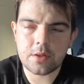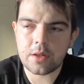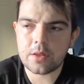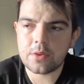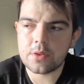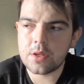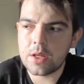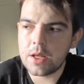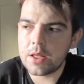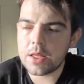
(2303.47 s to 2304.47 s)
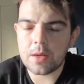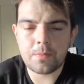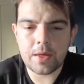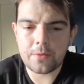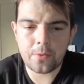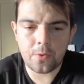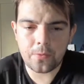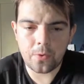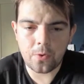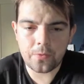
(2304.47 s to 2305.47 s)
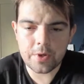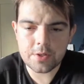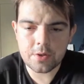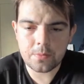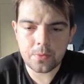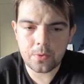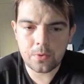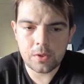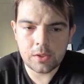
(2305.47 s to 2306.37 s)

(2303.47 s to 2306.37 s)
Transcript: and the MP44, for example.